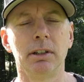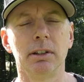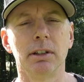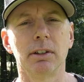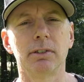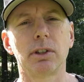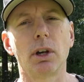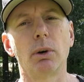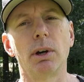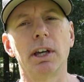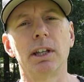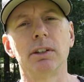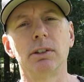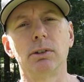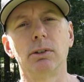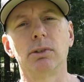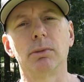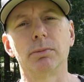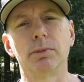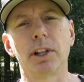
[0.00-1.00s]
Let's go ahead and
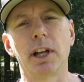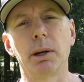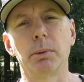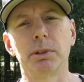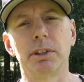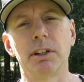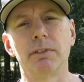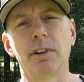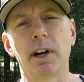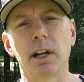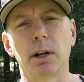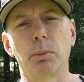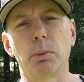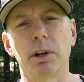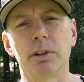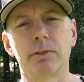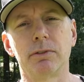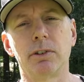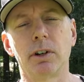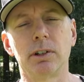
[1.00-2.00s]
do some flying with the Avata
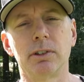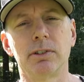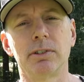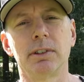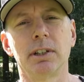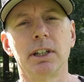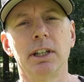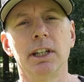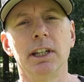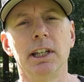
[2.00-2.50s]
1 first,